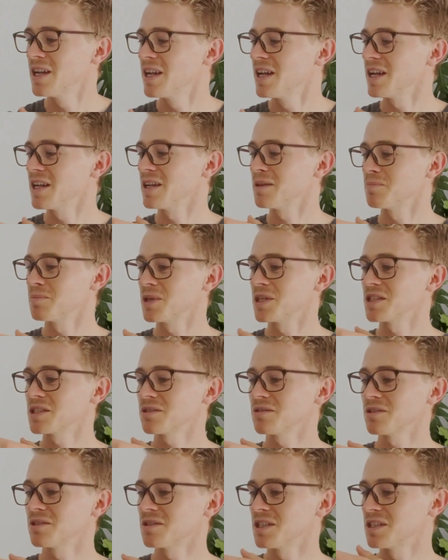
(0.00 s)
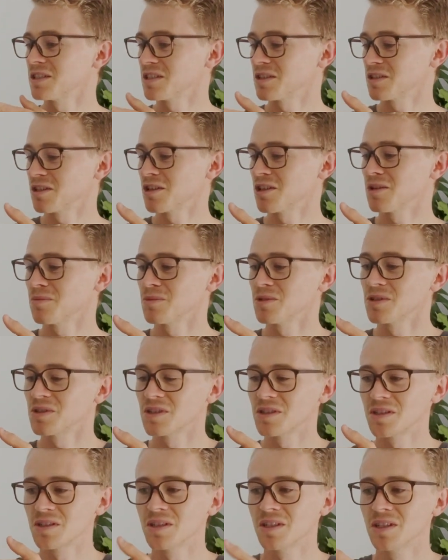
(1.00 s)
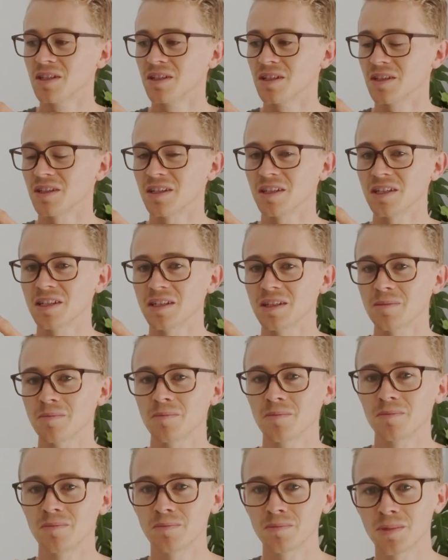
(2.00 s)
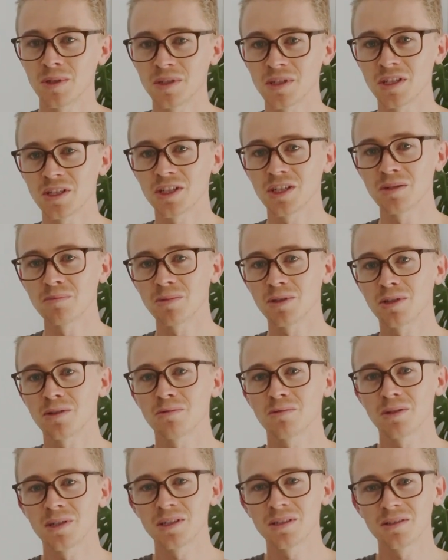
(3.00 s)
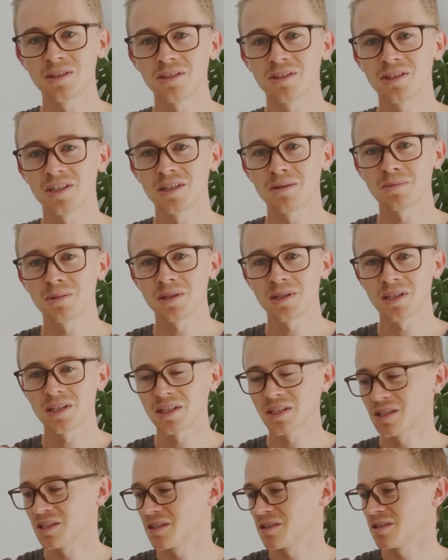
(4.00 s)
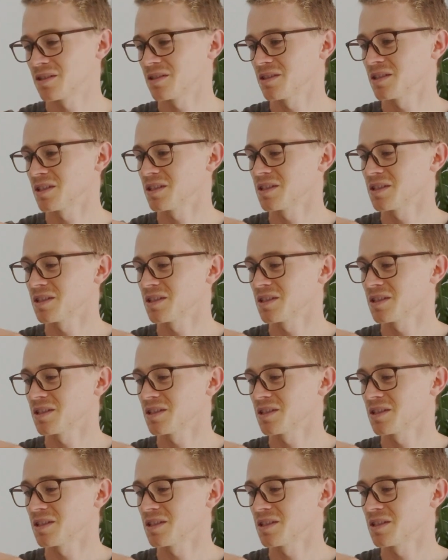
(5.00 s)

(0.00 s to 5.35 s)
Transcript: It basically then determines the position between the GPS